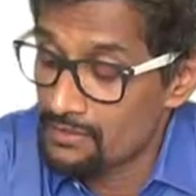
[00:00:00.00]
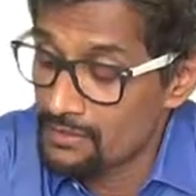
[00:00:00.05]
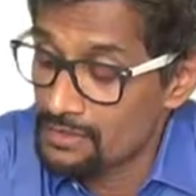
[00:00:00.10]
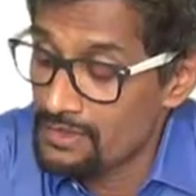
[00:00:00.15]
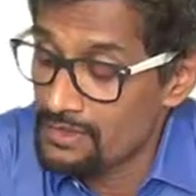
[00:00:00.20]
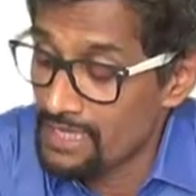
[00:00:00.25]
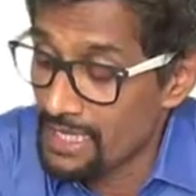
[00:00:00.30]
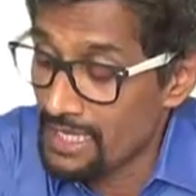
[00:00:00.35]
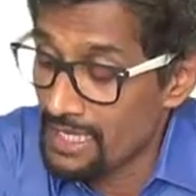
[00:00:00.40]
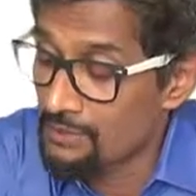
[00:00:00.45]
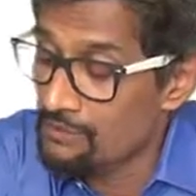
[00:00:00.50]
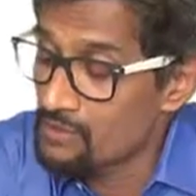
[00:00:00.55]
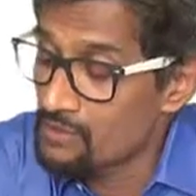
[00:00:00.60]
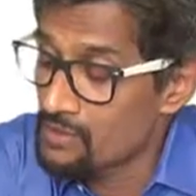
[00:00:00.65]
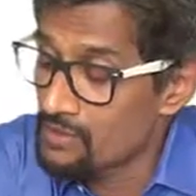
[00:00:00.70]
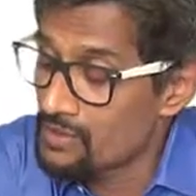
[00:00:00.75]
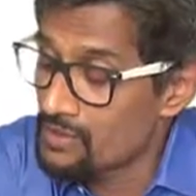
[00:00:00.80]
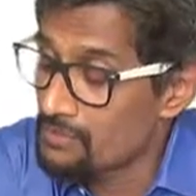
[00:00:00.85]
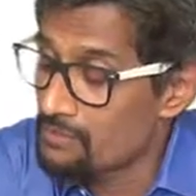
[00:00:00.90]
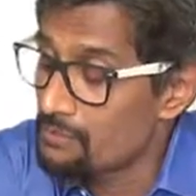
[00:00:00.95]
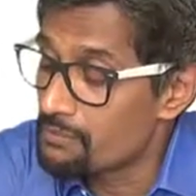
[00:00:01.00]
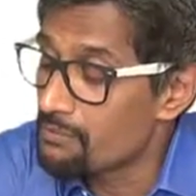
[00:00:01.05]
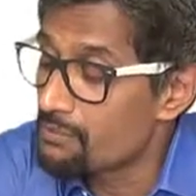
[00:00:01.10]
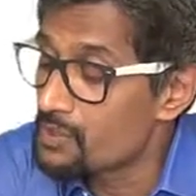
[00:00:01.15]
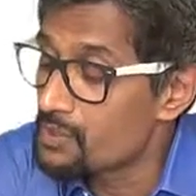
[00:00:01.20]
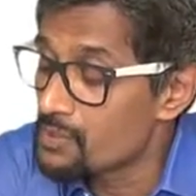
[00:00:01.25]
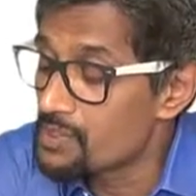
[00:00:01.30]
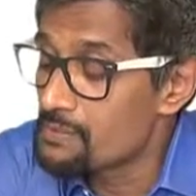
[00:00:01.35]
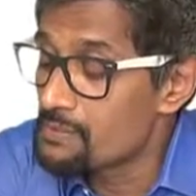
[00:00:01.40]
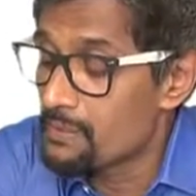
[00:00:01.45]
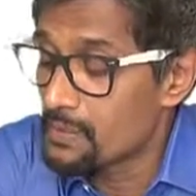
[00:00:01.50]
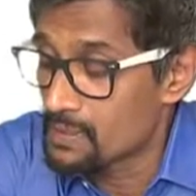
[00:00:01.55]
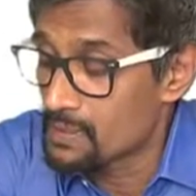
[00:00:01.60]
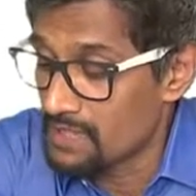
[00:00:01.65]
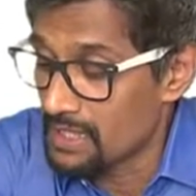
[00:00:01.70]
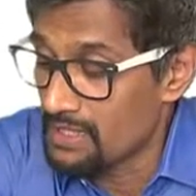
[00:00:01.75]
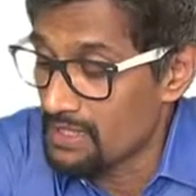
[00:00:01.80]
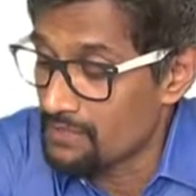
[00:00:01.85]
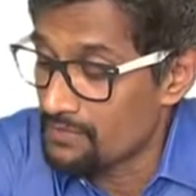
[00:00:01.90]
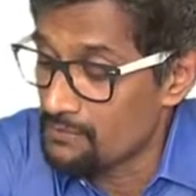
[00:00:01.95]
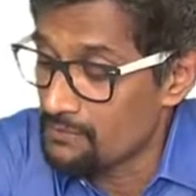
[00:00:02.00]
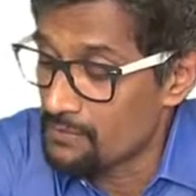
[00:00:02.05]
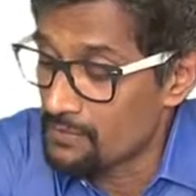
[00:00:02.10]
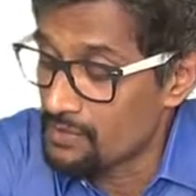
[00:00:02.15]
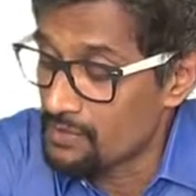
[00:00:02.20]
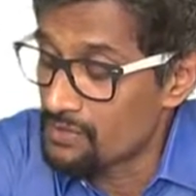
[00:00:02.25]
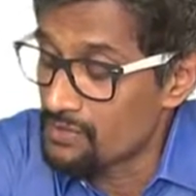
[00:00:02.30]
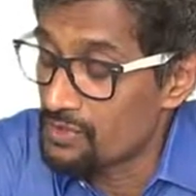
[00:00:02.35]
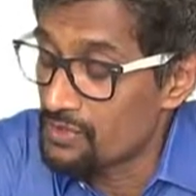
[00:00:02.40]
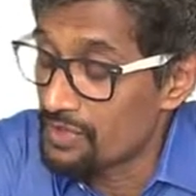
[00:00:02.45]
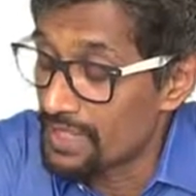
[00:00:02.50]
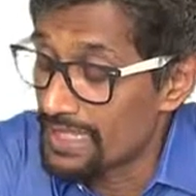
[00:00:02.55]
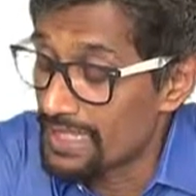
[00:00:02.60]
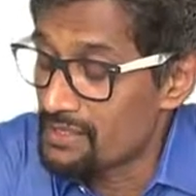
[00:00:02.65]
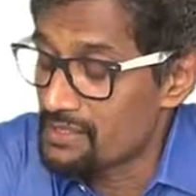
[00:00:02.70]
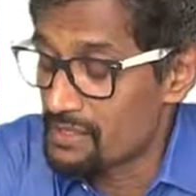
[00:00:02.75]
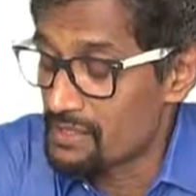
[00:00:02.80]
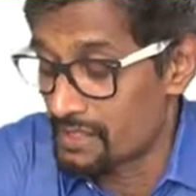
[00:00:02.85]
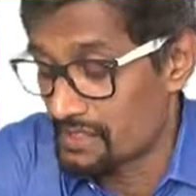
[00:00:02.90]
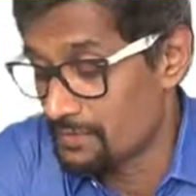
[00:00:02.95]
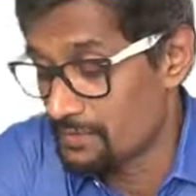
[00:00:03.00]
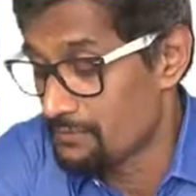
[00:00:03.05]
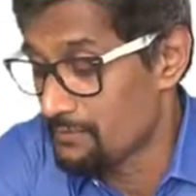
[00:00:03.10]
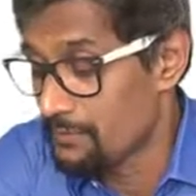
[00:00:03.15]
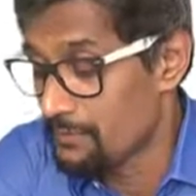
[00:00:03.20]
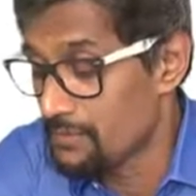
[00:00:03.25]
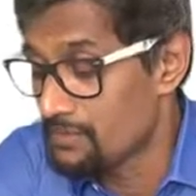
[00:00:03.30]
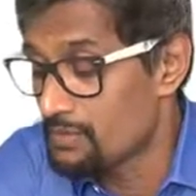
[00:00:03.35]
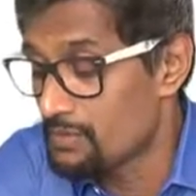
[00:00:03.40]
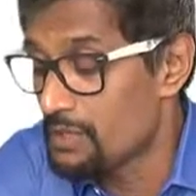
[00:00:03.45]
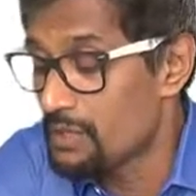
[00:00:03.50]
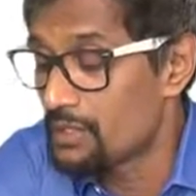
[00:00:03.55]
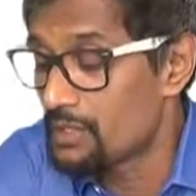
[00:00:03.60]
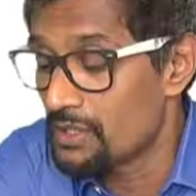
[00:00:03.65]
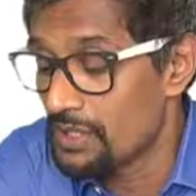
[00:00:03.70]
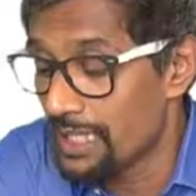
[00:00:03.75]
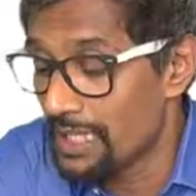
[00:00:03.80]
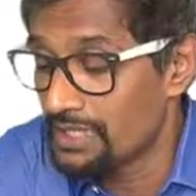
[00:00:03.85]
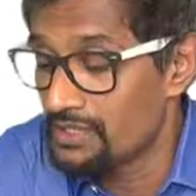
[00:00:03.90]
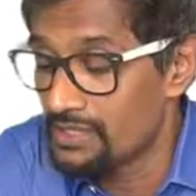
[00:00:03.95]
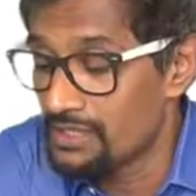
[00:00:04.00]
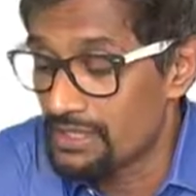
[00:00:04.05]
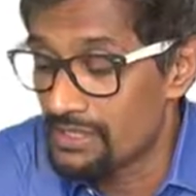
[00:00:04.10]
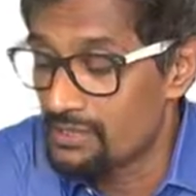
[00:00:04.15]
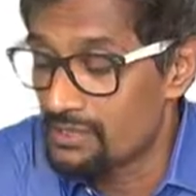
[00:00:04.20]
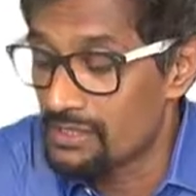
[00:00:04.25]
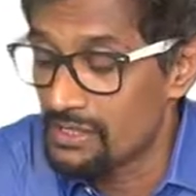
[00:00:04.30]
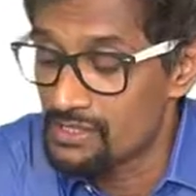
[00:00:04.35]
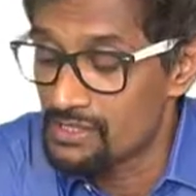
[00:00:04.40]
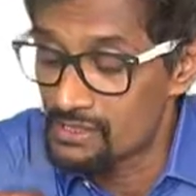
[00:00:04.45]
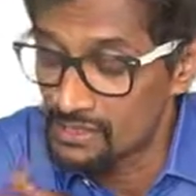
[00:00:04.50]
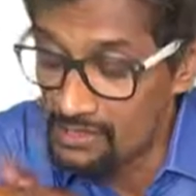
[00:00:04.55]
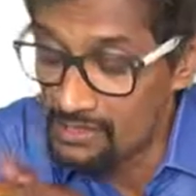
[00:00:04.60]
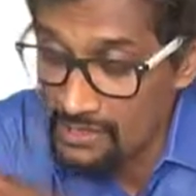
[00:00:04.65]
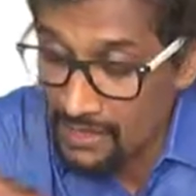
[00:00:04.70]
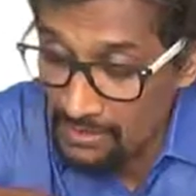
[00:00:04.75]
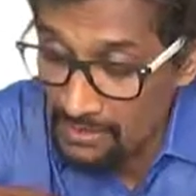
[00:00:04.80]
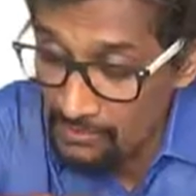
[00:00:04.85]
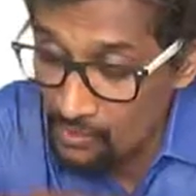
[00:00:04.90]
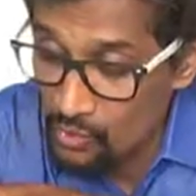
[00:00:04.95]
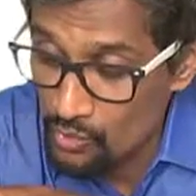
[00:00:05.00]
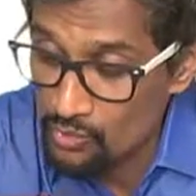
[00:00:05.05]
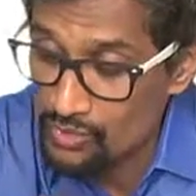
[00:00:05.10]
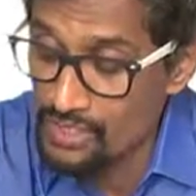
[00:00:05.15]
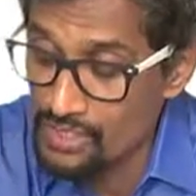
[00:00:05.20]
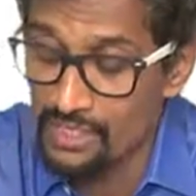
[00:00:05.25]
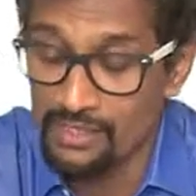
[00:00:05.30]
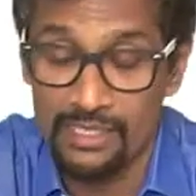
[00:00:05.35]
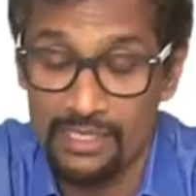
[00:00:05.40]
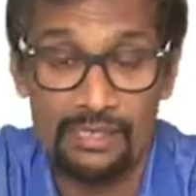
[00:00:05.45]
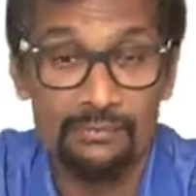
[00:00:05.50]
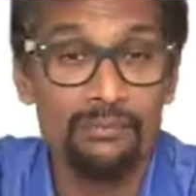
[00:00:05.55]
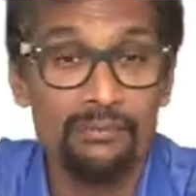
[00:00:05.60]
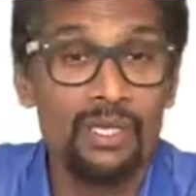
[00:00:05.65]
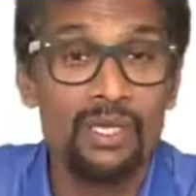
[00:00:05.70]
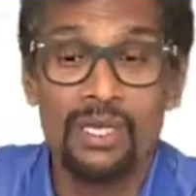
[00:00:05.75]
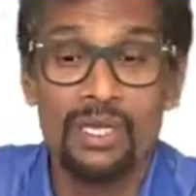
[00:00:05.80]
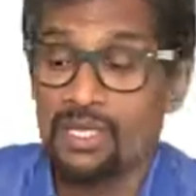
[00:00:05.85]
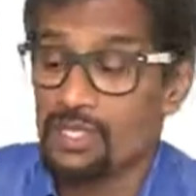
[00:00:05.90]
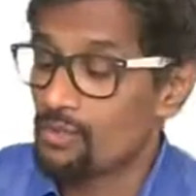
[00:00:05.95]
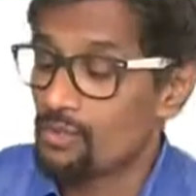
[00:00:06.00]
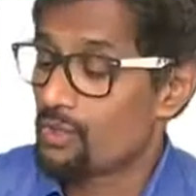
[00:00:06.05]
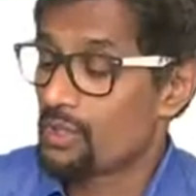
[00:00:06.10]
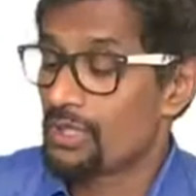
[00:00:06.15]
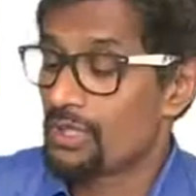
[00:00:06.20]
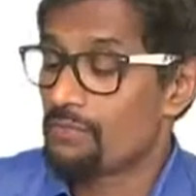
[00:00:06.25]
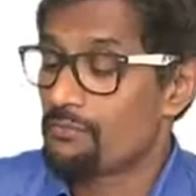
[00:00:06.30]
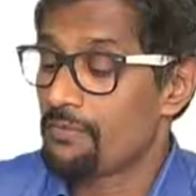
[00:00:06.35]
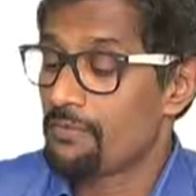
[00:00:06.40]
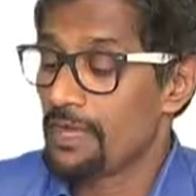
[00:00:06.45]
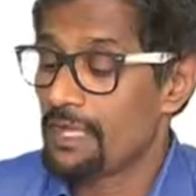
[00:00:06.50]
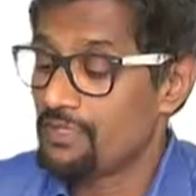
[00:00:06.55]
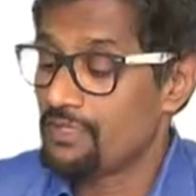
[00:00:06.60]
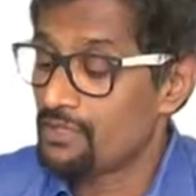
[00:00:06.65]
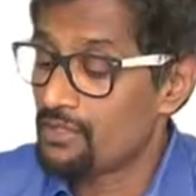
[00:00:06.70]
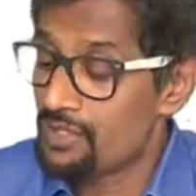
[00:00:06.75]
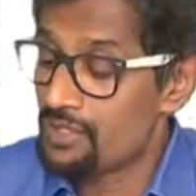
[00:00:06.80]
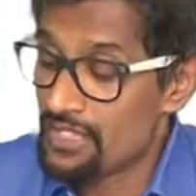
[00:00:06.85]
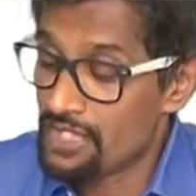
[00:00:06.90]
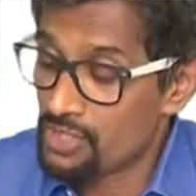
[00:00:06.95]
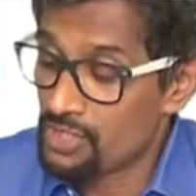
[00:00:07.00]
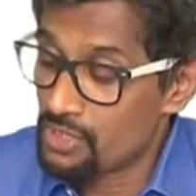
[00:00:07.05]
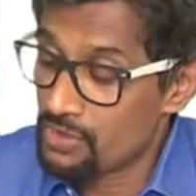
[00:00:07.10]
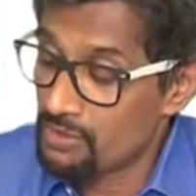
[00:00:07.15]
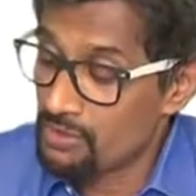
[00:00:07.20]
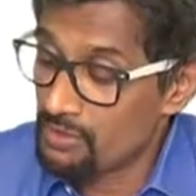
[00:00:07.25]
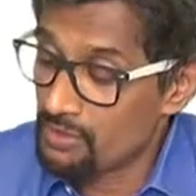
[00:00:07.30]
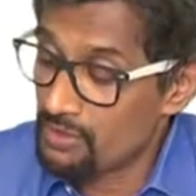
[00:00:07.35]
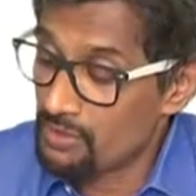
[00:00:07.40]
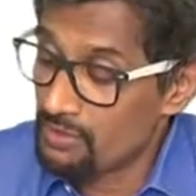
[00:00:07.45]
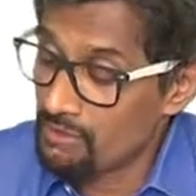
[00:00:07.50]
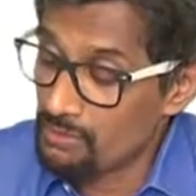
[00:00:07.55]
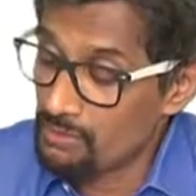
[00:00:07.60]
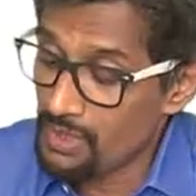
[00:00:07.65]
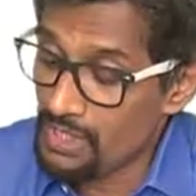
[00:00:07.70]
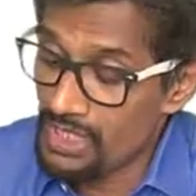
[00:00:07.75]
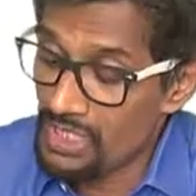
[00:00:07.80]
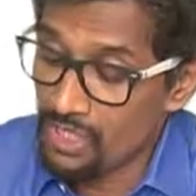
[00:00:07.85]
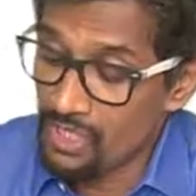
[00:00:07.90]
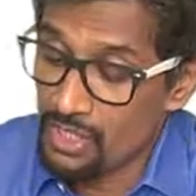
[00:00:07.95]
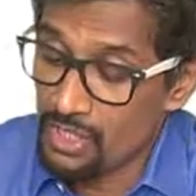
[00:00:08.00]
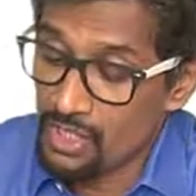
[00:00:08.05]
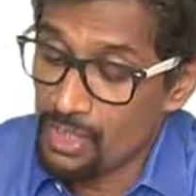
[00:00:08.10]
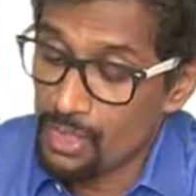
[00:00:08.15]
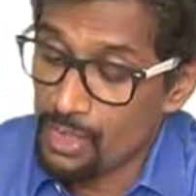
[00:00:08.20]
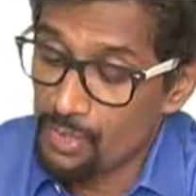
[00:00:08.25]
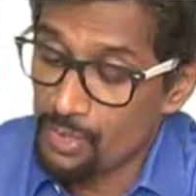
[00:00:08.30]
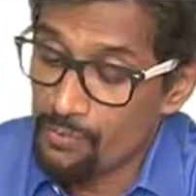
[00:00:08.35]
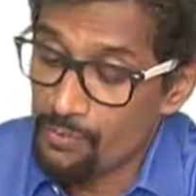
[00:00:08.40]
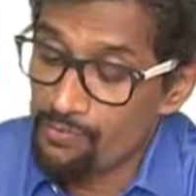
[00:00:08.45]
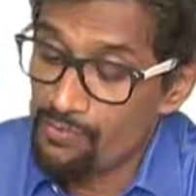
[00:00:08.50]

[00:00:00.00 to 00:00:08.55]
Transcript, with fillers: same, the principals are different, the rates are different, but the net interest is same. Using them, you can find the relation between P and Q.